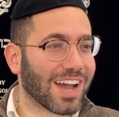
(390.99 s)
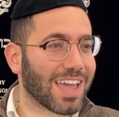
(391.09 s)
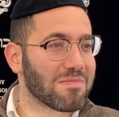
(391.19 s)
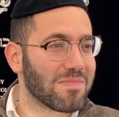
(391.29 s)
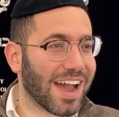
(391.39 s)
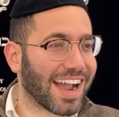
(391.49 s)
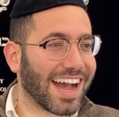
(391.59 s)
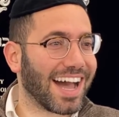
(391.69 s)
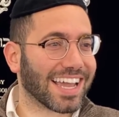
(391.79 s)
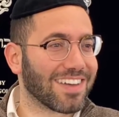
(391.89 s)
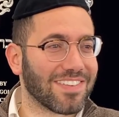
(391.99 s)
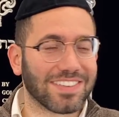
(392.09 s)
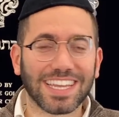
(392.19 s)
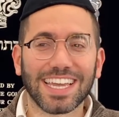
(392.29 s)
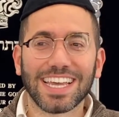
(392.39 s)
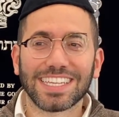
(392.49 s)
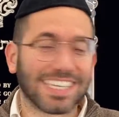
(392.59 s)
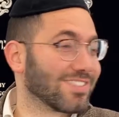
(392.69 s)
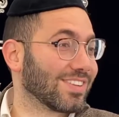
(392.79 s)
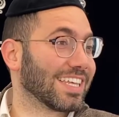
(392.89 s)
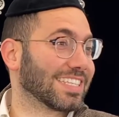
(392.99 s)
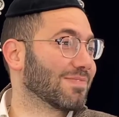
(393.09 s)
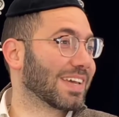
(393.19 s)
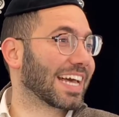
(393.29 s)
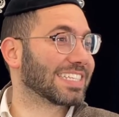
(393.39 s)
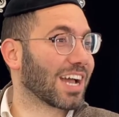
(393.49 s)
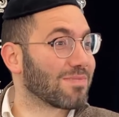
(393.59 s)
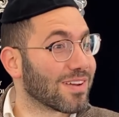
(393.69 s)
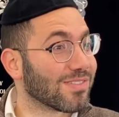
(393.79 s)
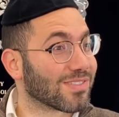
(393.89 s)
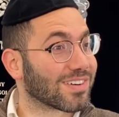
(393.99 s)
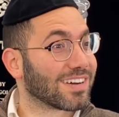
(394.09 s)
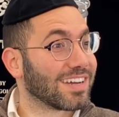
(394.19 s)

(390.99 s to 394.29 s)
I gave him bracha, I gave him everything. He says, really, it's a big chazak baruch.